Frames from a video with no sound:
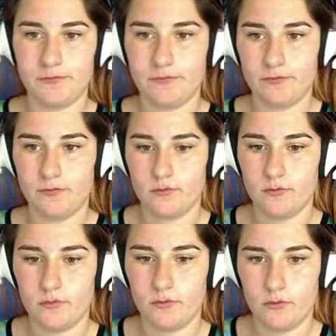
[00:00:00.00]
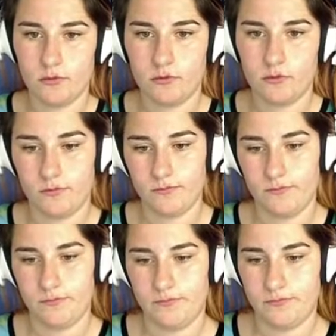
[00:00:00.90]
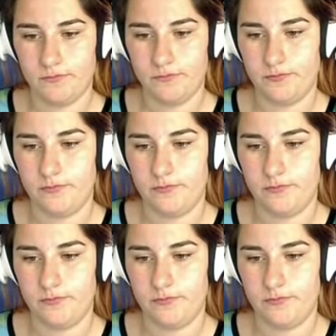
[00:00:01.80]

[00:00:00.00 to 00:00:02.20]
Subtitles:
Nothing is said.